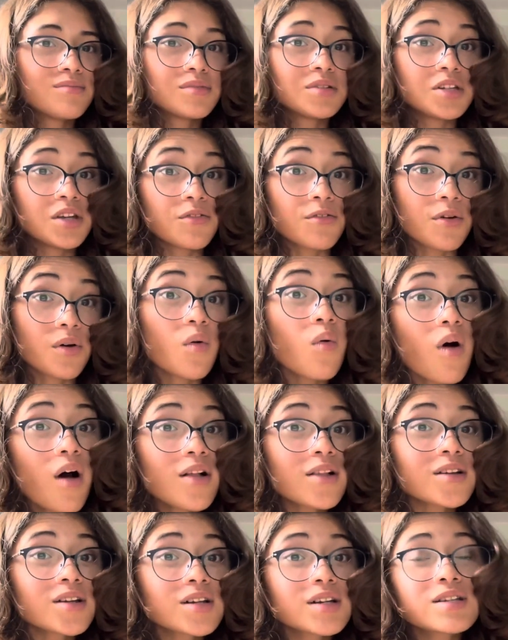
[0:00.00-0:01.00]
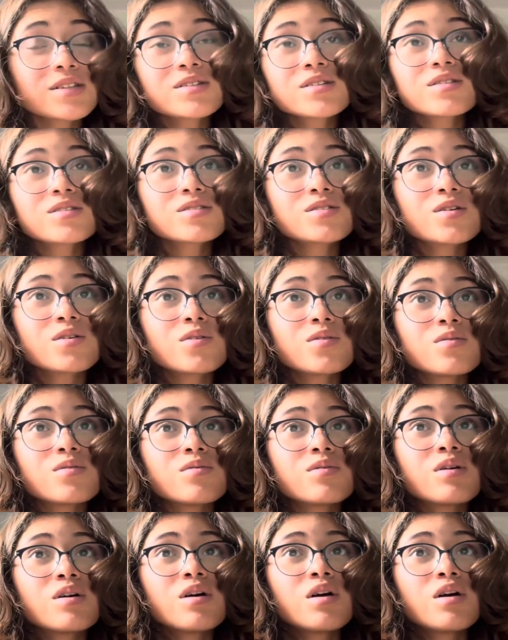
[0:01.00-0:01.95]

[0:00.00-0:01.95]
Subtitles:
different qualities, so